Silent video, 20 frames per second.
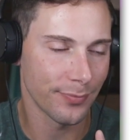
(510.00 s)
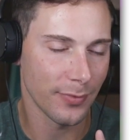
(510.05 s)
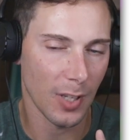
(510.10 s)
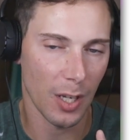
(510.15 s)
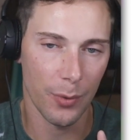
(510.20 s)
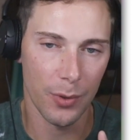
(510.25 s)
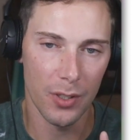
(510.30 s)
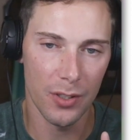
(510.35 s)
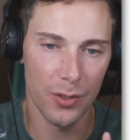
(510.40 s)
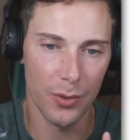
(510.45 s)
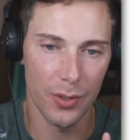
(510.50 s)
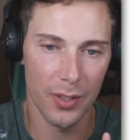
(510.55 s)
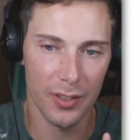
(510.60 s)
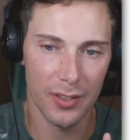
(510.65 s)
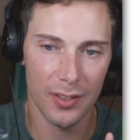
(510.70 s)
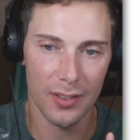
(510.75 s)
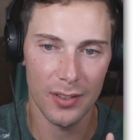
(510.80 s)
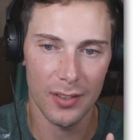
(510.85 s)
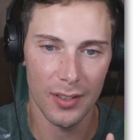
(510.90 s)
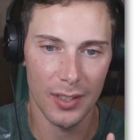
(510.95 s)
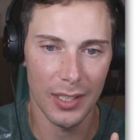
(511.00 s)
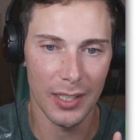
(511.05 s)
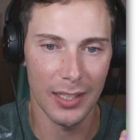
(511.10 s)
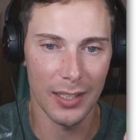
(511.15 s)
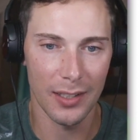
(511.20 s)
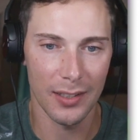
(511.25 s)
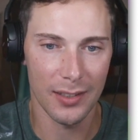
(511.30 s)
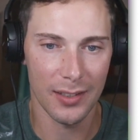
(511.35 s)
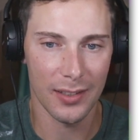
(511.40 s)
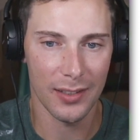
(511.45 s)
I want to do this in
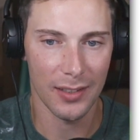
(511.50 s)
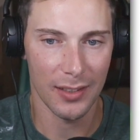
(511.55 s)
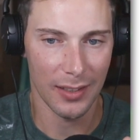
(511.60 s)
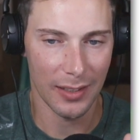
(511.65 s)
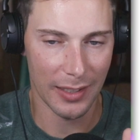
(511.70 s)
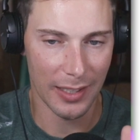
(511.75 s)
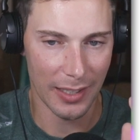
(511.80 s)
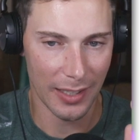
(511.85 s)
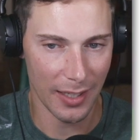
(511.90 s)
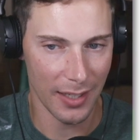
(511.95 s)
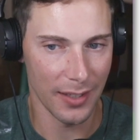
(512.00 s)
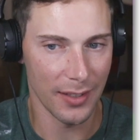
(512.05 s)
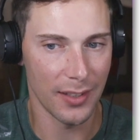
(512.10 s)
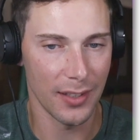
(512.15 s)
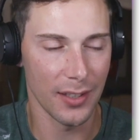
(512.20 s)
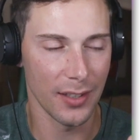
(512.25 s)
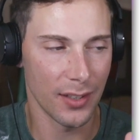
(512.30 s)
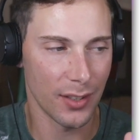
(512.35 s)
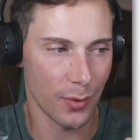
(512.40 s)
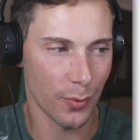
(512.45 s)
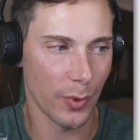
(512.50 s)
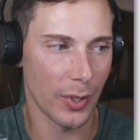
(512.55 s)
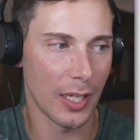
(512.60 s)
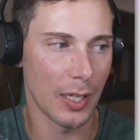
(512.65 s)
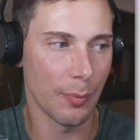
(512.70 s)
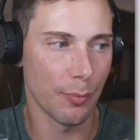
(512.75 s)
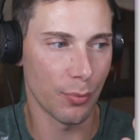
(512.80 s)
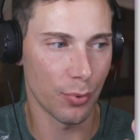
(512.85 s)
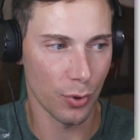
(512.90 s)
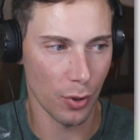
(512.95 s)
a, the easiest
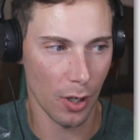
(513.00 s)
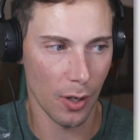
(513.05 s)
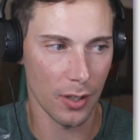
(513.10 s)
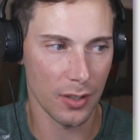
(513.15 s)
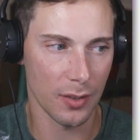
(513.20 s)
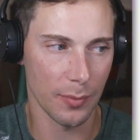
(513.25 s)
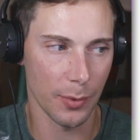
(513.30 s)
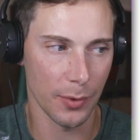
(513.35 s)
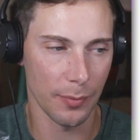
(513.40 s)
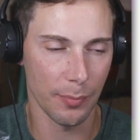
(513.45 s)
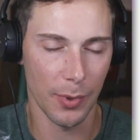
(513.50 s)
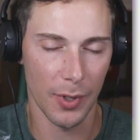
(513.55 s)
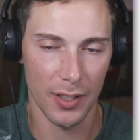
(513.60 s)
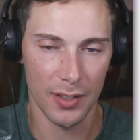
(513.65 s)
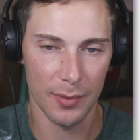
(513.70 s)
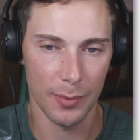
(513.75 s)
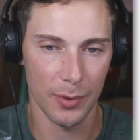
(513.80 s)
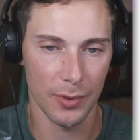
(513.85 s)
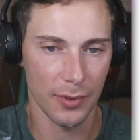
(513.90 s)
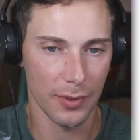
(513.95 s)
way possible. Possible.